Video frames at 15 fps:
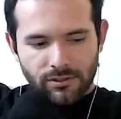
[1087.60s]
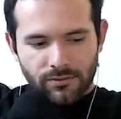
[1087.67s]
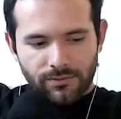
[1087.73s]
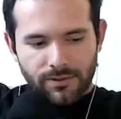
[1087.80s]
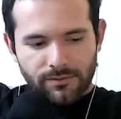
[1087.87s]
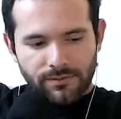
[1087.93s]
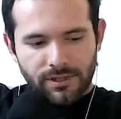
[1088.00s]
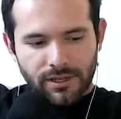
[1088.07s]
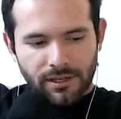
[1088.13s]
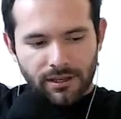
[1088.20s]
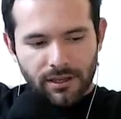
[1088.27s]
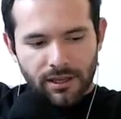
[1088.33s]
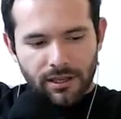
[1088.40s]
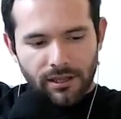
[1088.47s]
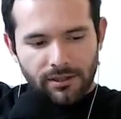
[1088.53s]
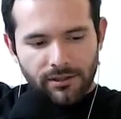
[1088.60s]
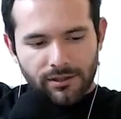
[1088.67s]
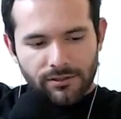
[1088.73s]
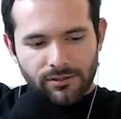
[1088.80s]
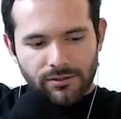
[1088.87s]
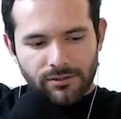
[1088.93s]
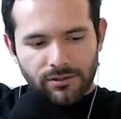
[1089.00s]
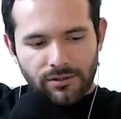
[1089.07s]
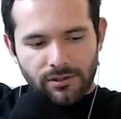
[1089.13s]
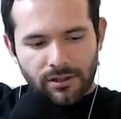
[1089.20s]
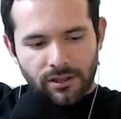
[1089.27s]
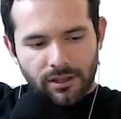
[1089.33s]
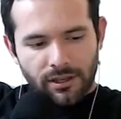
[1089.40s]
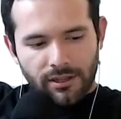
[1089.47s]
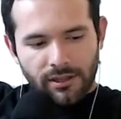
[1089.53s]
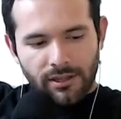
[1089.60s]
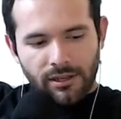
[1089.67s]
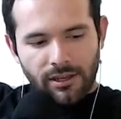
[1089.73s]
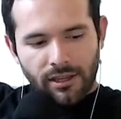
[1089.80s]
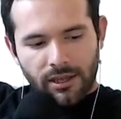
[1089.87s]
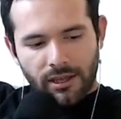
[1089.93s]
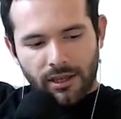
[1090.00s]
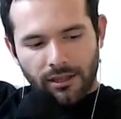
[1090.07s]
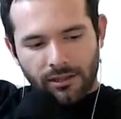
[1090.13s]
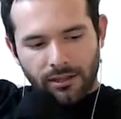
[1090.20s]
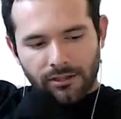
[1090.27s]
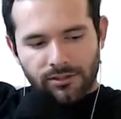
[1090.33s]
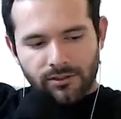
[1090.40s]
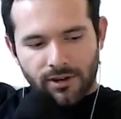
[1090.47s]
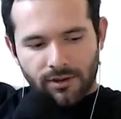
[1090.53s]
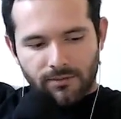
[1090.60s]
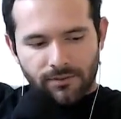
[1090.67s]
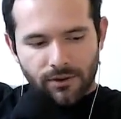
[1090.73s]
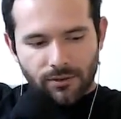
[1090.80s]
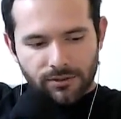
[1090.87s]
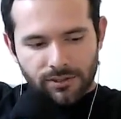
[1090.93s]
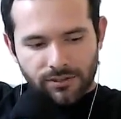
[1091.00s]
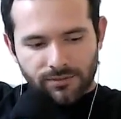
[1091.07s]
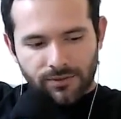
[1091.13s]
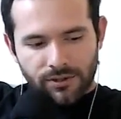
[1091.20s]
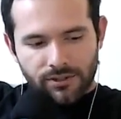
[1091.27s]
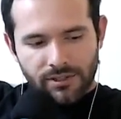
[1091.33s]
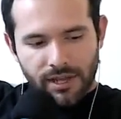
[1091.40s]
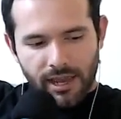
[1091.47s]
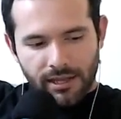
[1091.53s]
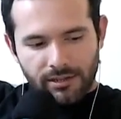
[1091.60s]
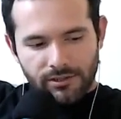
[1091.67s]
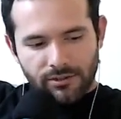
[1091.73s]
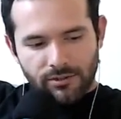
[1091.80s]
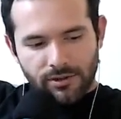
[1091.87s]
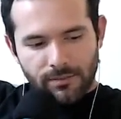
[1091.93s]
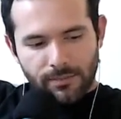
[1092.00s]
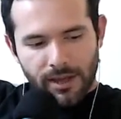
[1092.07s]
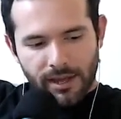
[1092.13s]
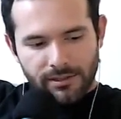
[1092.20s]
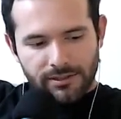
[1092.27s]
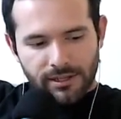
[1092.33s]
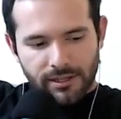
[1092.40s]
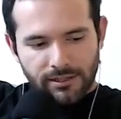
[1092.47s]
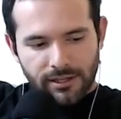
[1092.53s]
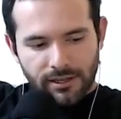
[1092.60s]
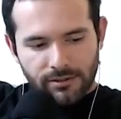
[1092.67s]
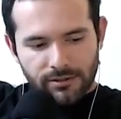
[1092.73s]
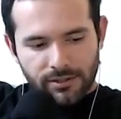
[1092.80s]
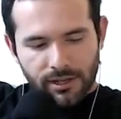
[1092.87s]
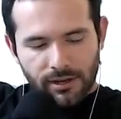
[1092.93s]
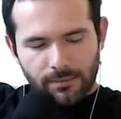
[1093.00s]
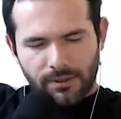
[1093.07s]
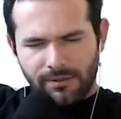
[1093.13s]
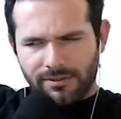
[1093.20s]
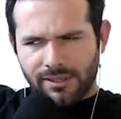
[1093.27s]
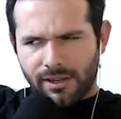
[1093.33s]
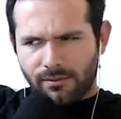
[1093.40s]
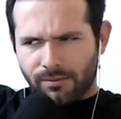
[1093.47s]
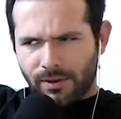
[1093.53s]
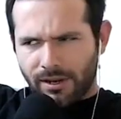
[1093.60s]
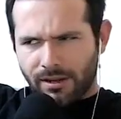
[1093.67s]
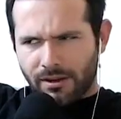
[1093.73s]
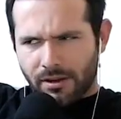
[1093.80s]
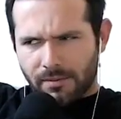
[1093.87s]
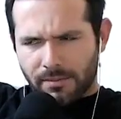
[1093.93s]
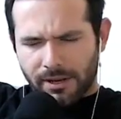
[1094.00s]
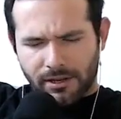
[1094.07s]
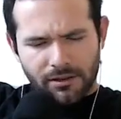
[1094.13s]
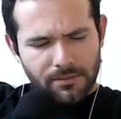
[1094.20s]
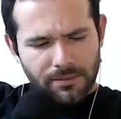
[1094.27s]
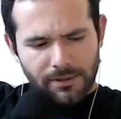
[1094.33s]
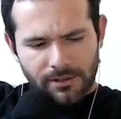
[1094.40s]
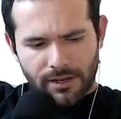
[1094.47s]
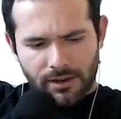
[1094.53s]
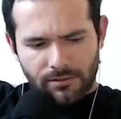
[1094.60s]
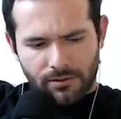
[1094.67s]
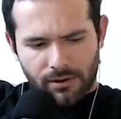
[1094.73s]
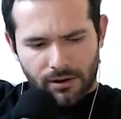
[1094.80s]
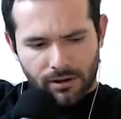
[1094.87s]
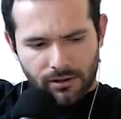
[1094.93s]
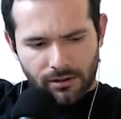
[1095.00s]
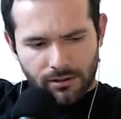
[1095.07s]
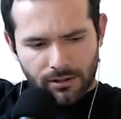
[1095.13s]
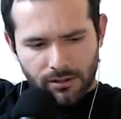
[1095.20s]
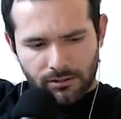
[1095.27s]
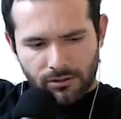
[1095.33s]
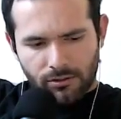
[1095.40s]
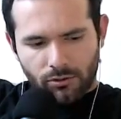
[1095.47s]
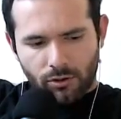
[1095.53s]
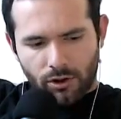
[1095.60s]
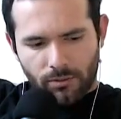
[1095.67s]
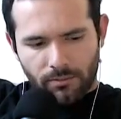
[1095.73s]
15, this is. And then he in the Instagram photo, it's his first ad. He's doing a backside tail slide. I believe it's at Rincon, but I could be dead wrong. Don't quote me